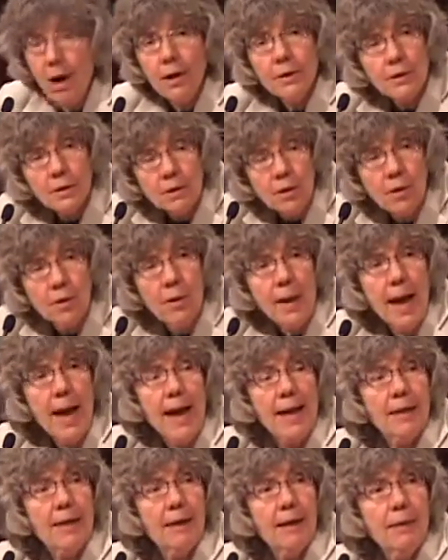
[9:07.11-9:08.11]
also
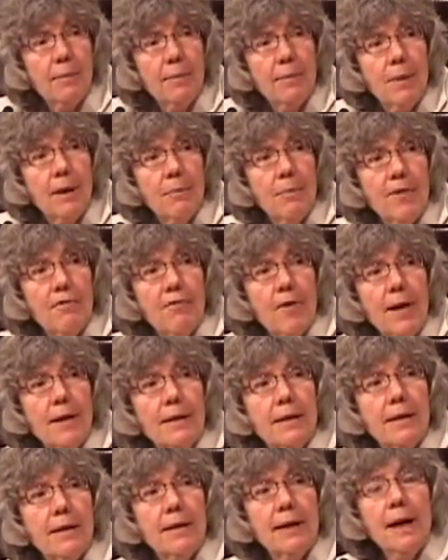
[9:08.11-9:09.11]
had
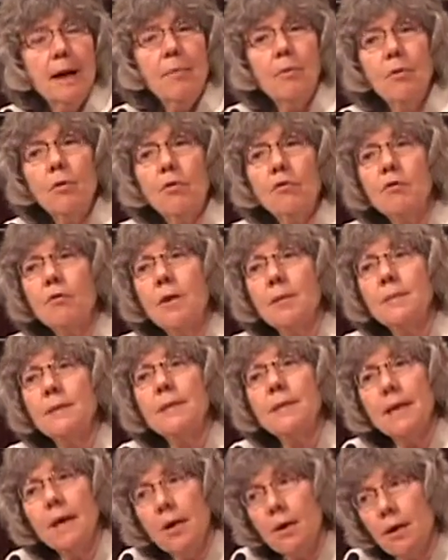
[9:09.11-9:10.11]
befriended a couple from
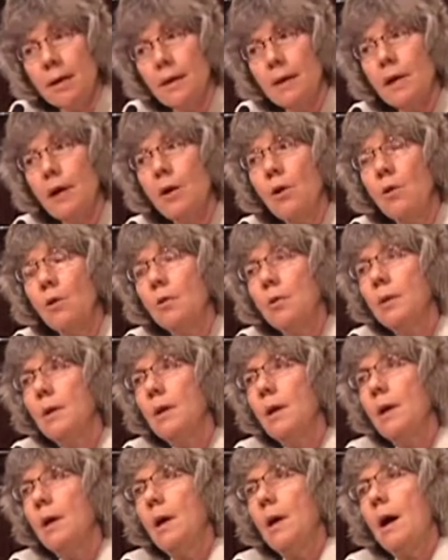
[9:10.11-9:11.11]
Sierra Leone
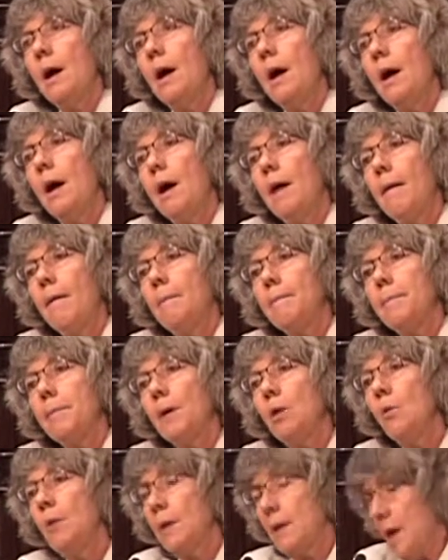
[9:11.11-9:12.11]

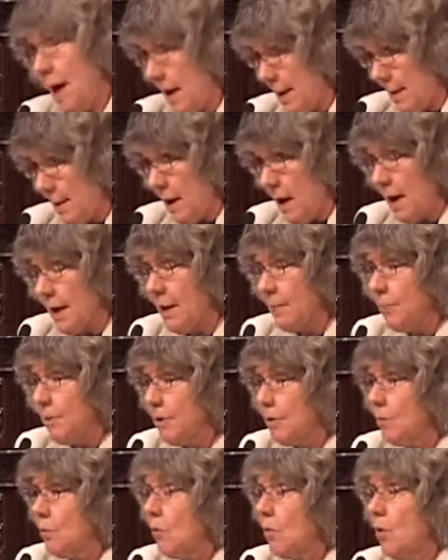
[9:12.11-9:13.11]
who had gotten caught up
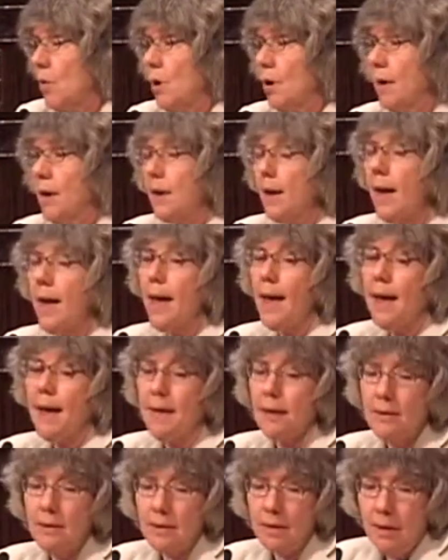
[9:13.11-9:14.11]
in the war,
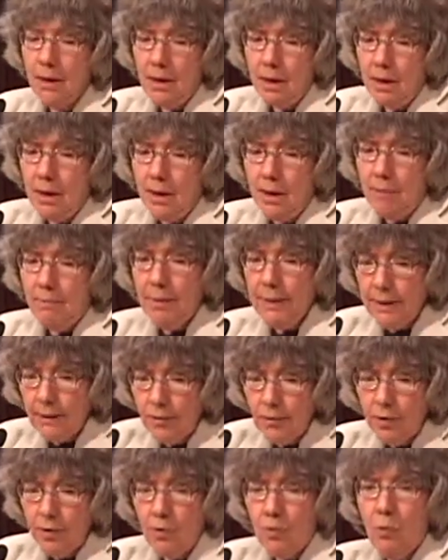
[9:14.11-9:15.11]
and
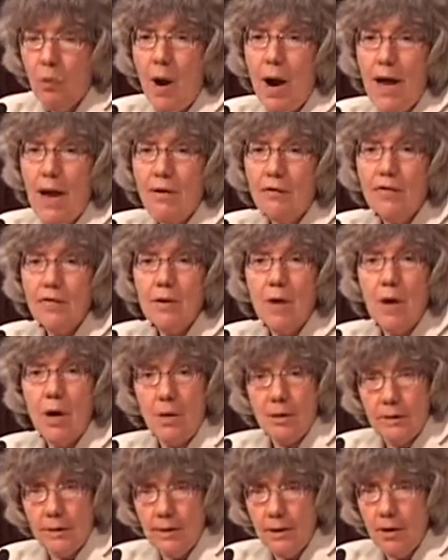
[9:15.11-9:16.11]
Bintu, the wife,
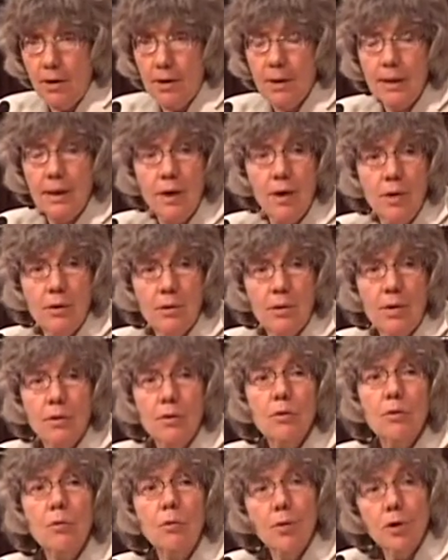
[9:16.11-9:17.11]
calls Sierra Leone
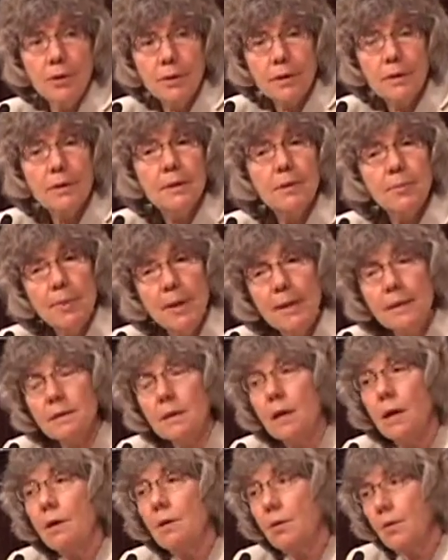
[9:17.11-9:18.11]
the worstest place
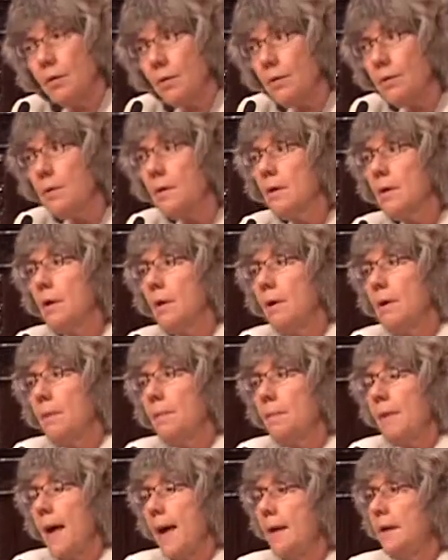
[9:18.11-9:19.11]
on earth.
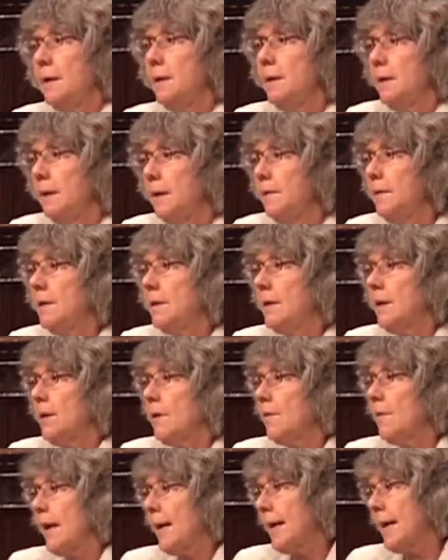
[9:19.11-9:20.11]
And indeed, the
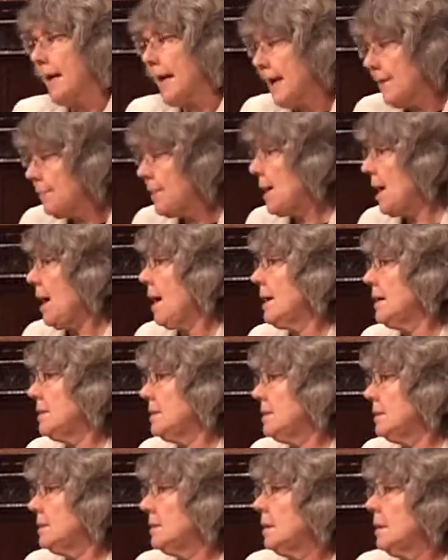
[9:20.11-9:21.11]
year they came to
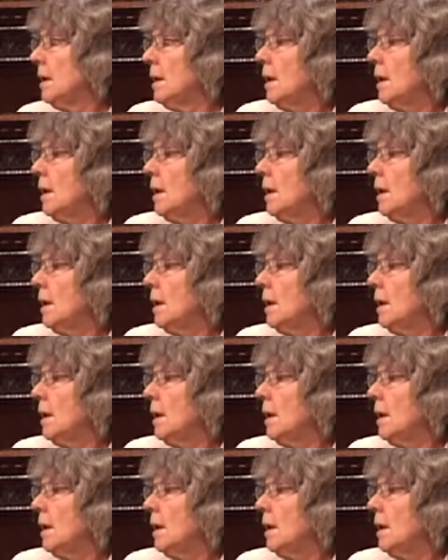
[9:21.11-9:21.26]
us,